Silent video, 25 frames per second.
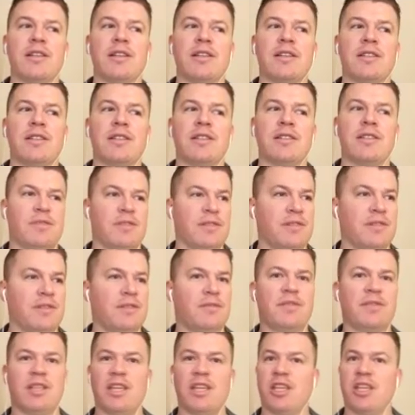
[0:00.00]
because
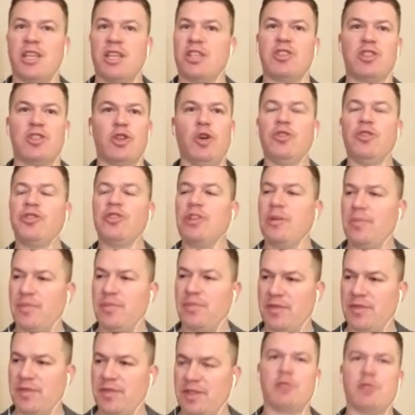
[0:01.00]
the teachers told
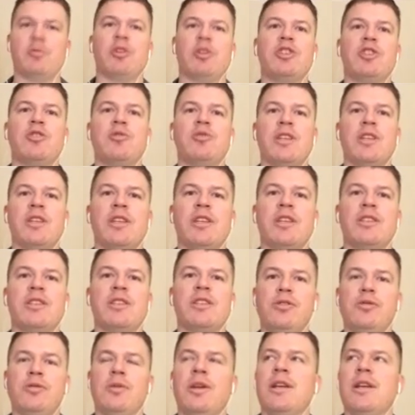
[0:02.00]
them this is what you need to
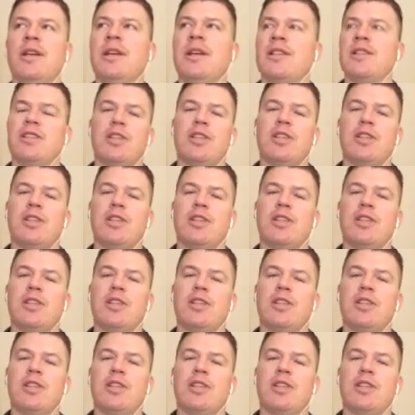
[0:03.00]
do.